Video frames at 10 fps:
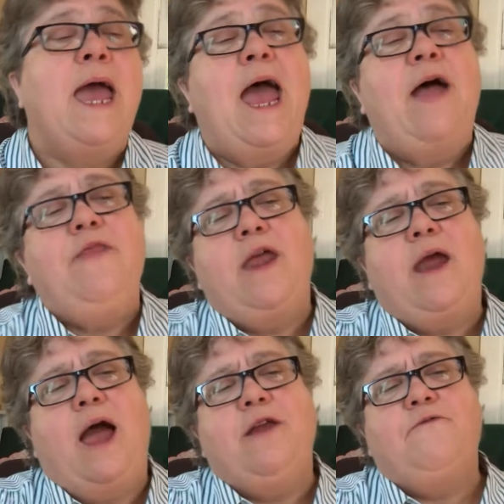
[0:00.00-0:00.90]
And then
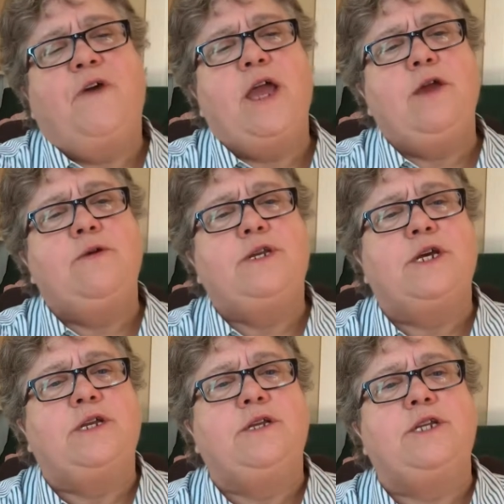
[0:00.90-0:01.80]
I invite you to
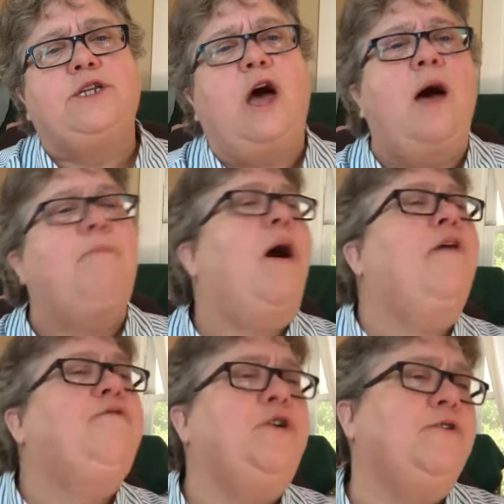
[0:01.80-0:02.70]
top off
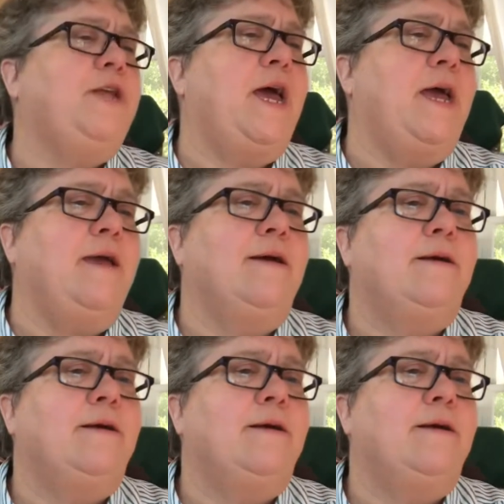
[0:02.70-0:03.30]
your day.